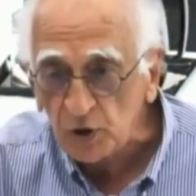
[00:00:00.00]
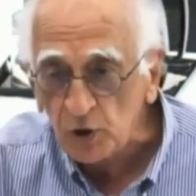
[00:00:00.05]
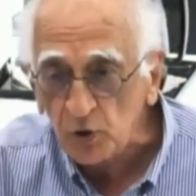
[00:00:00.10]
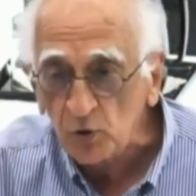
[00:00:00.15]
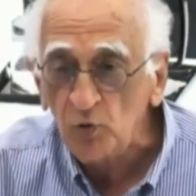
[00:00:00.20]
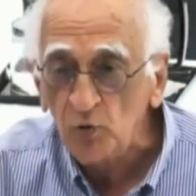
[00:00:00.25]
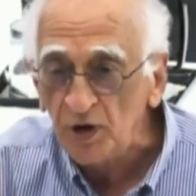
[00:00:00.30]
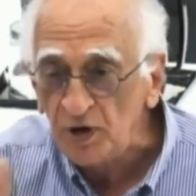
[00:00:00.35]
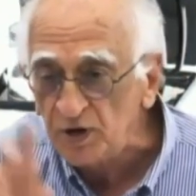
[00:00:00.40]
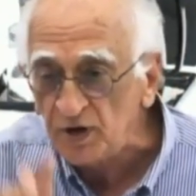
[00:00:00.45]

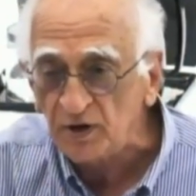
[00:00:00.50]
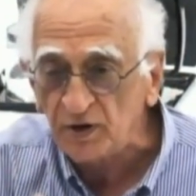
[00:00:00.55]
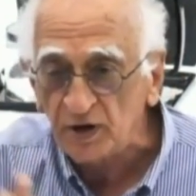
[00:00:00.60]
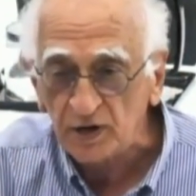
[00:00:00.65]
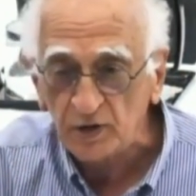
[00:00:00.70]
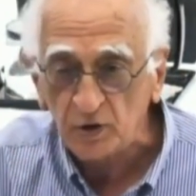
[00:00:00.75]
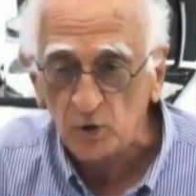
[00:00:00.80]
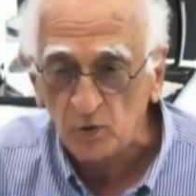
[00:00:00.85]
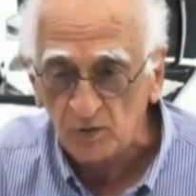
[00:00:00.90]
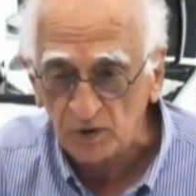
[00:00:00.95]
What is
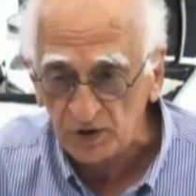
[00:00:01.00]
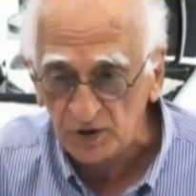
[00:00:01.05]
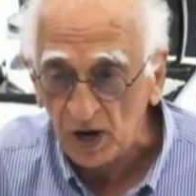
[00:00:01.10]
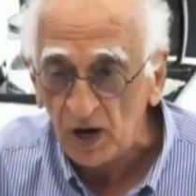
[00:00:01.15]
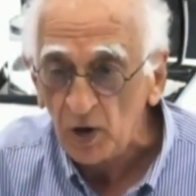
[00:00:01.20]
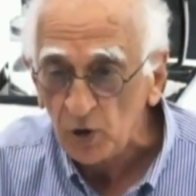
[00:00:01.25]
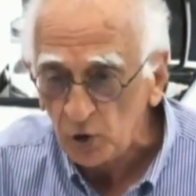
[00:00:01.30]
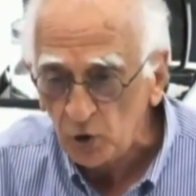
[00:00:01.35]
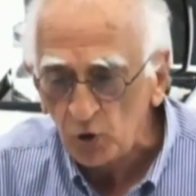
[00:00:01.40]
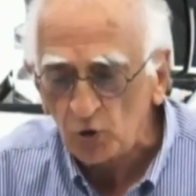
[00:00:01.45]
Q
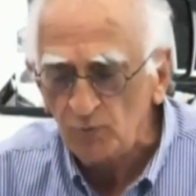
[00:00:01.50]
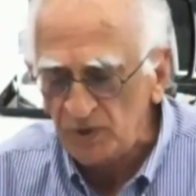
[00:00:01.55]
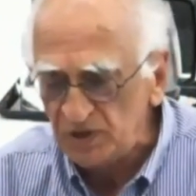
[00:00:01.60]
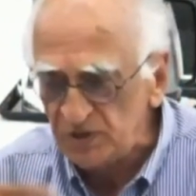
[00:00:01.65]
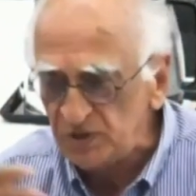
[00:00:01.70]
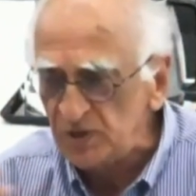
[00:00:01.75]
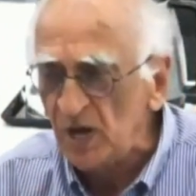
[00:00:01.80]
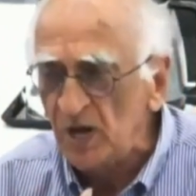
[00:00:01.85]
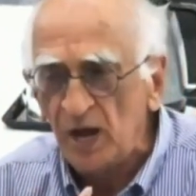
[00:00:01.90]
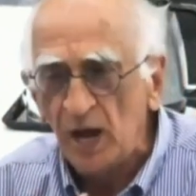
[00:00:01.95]
integrated over time?
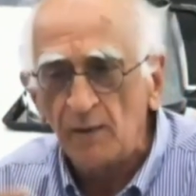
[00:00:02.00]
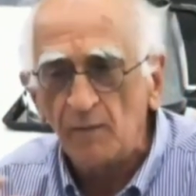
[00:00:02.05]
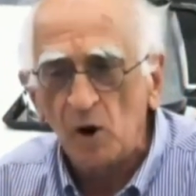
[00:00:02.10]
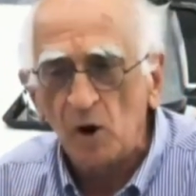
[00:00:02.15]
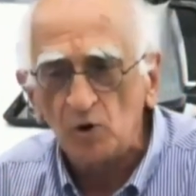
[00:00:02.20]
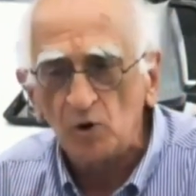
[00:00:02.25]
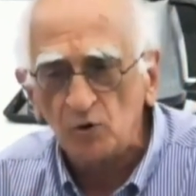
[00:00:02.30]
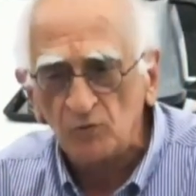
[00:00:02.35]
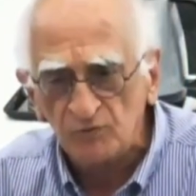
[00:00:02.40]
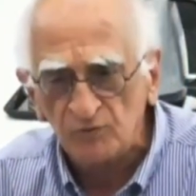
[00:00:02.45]
Q
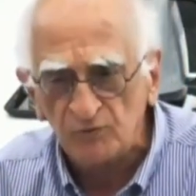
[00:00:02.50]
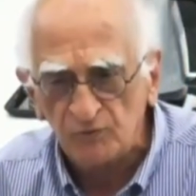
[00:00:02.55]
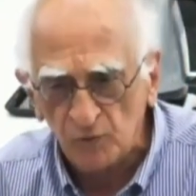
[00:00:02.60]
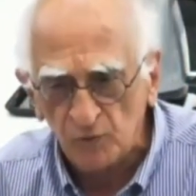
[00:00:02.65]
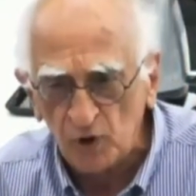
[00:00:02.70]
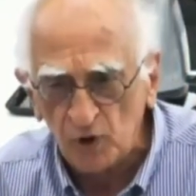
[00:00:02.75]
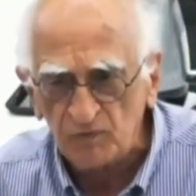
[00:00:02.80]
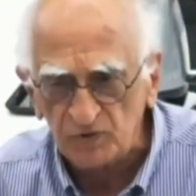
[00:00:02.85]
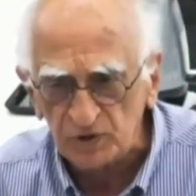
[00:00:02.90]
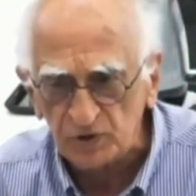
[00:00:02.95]
means
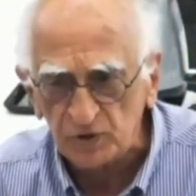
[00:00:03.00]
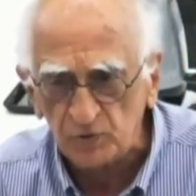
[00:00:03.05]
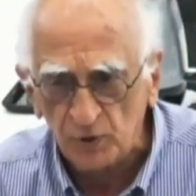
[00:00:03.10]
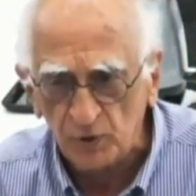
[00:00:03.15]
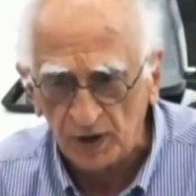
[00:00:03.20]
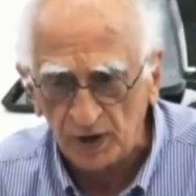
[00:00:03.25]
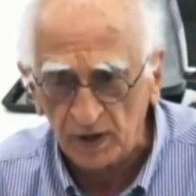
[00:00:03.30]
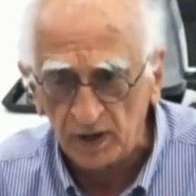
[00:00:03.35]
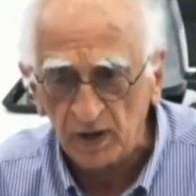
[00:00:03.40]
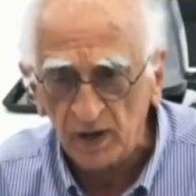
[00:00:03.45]
amount of
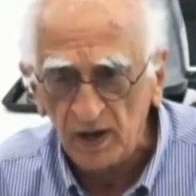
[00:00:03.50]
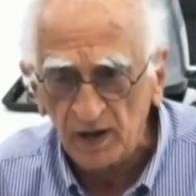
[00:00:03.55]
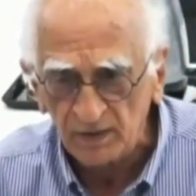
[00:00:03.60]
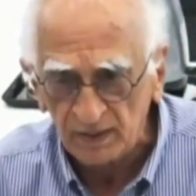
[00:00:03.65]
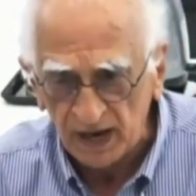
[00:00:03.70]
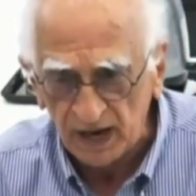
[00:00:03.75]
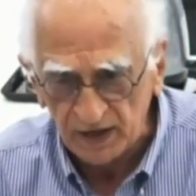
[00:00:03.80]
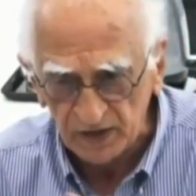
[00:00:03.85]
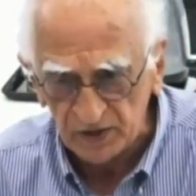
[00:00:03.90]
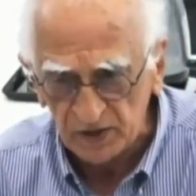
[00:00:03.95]
fluid which is
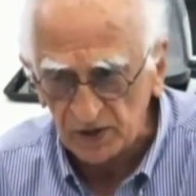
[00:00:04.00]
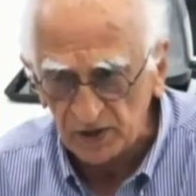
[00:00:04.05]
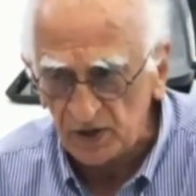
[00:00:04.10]
going in.